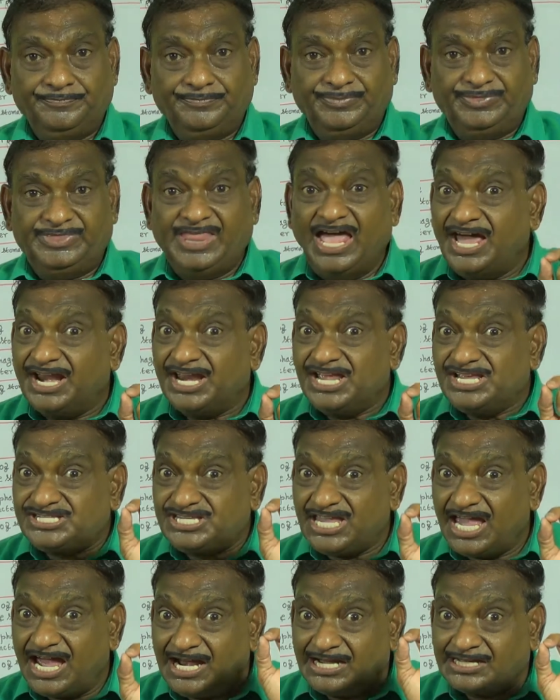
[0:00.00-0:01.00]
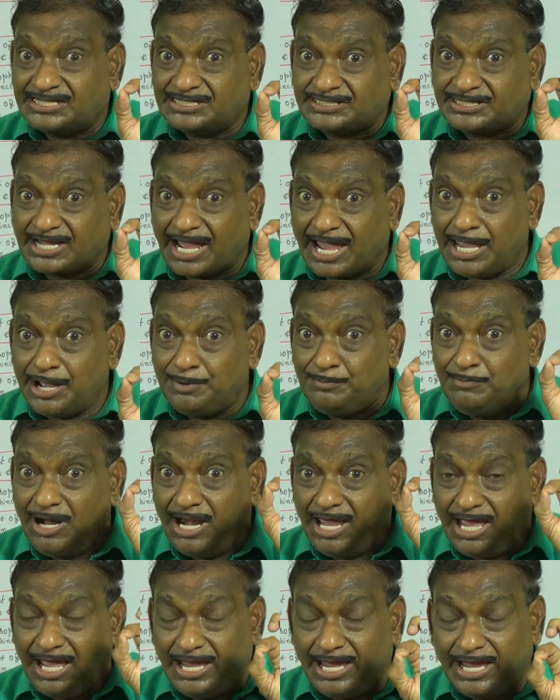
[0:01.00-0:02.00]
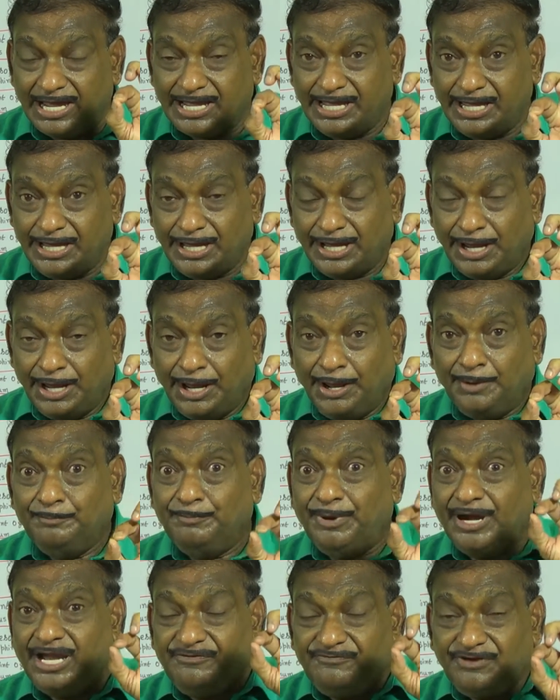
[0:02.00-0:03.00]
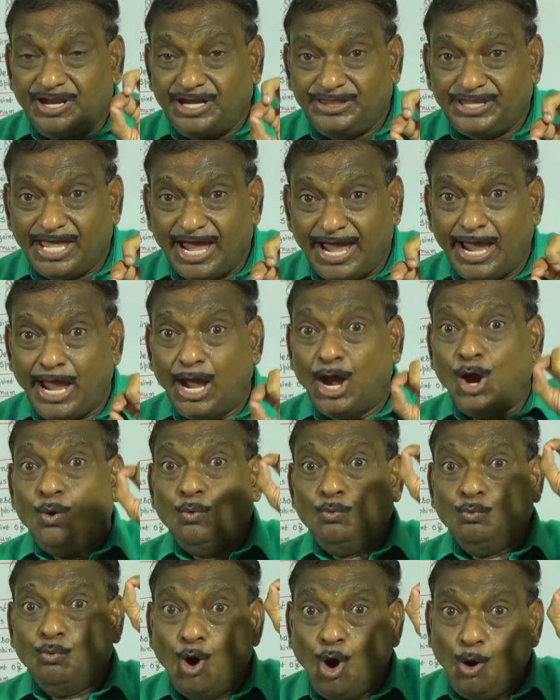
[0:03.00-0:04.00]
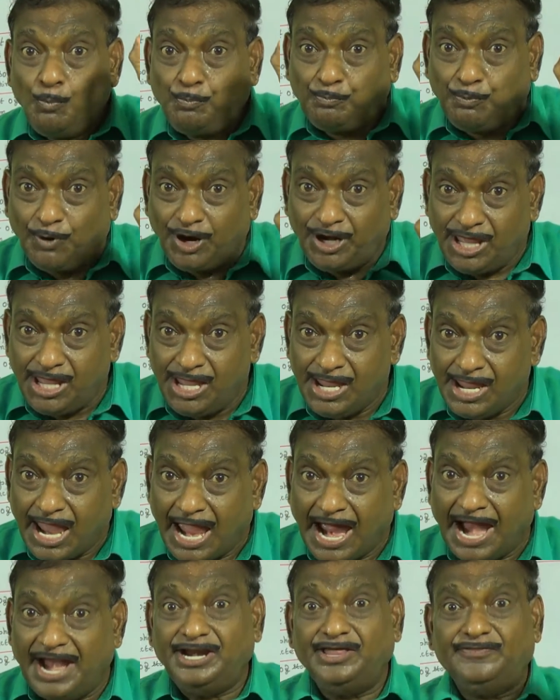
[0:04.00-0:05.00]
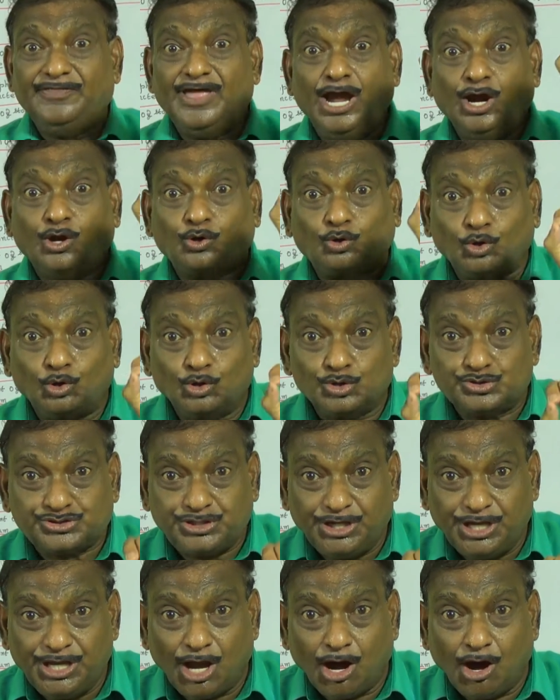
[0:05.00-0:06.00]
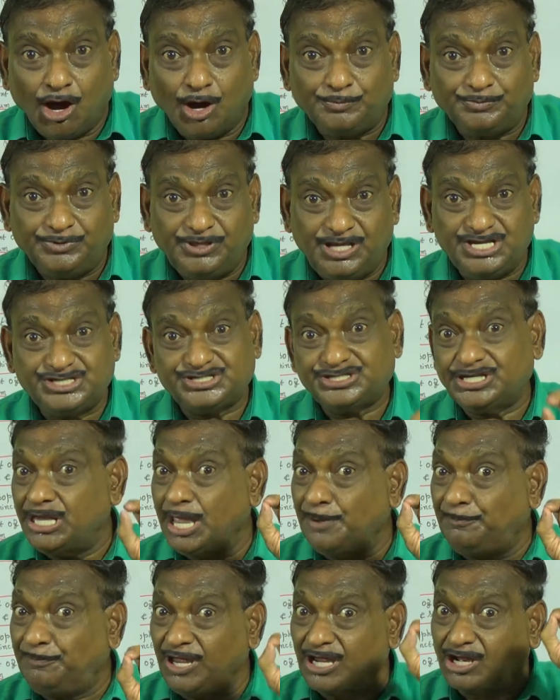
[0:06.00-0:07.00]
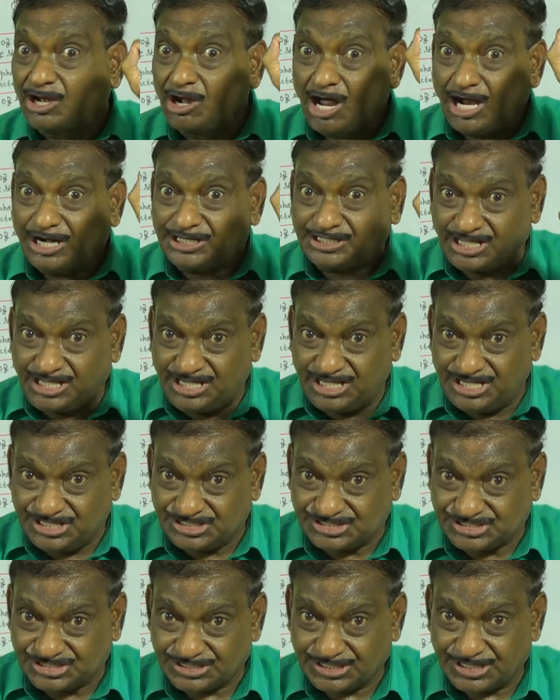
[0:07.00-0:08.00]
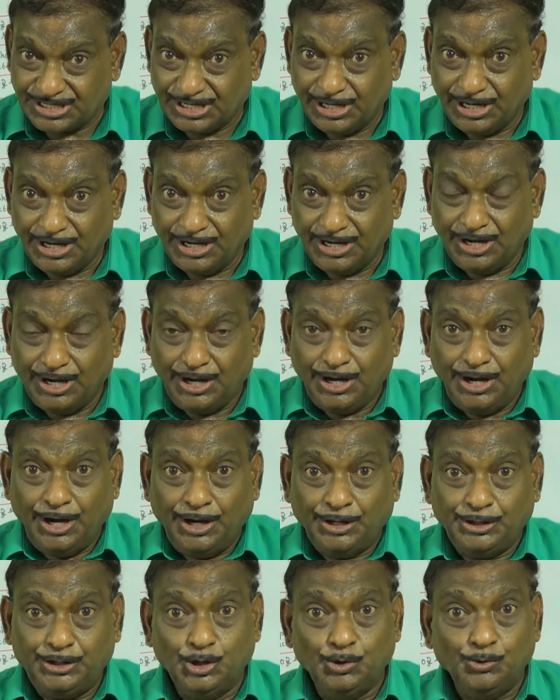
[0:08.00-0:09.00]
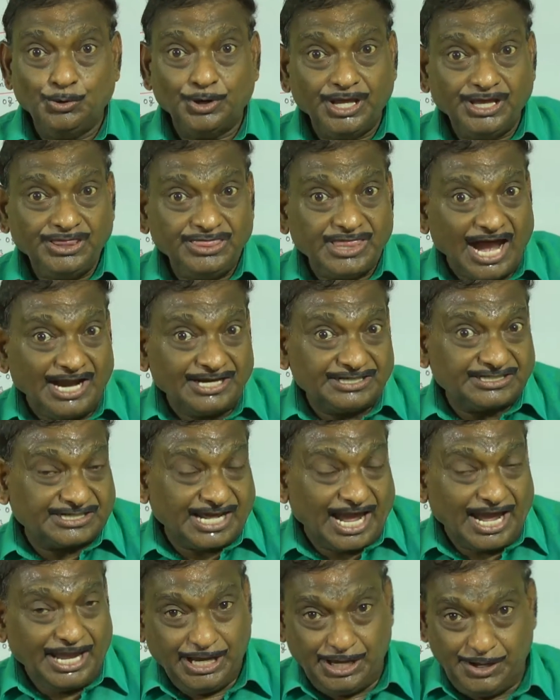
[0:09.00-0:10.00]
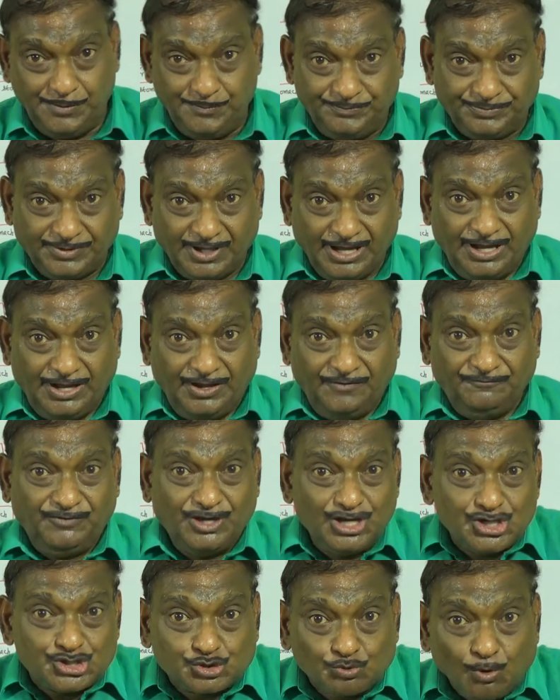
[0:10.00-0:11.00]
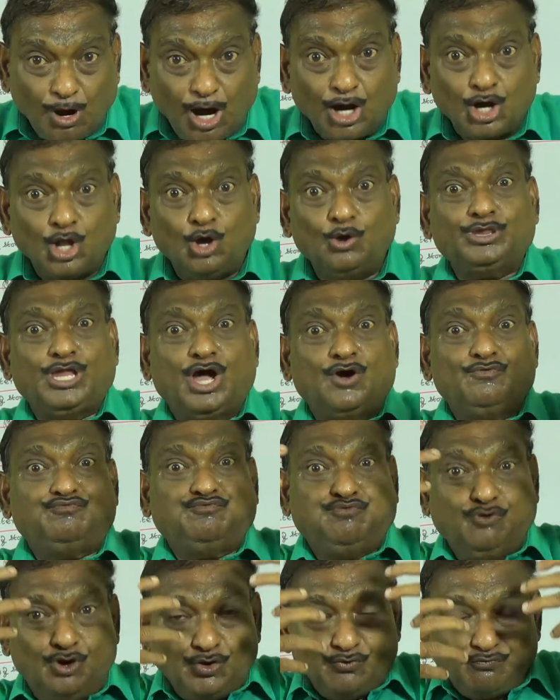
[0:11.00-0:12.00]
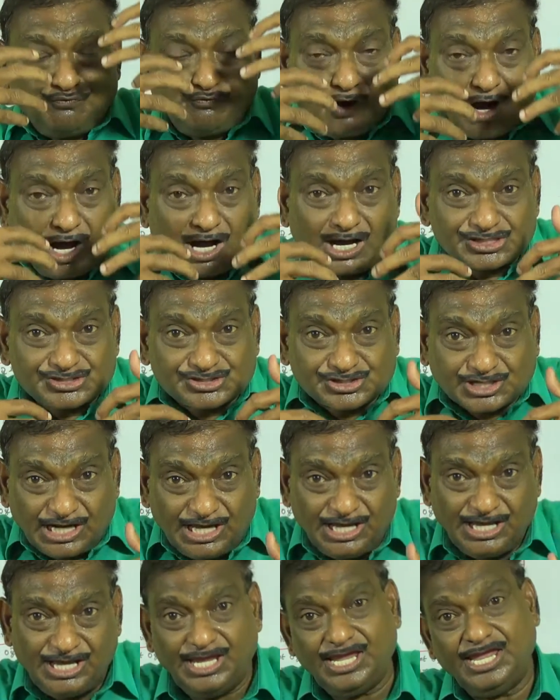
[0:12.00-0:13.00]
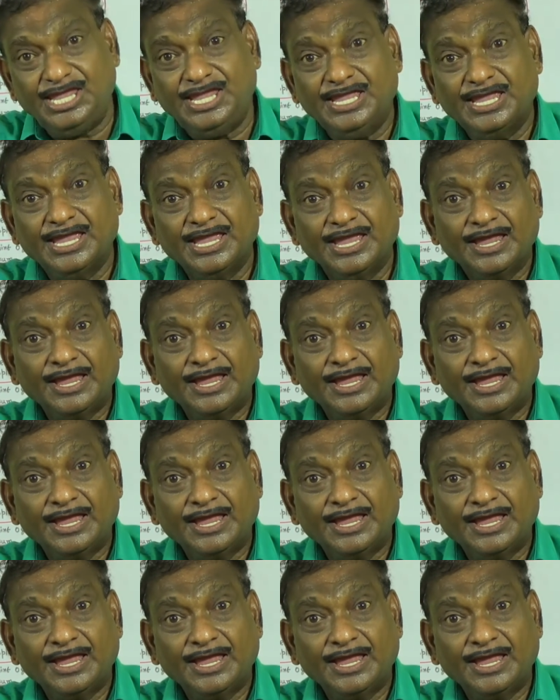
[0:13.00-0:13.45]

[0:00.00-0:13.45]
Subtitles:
There is a time lag between the opening and the closing of this epiglottis. During that time, we swallow the food fastly.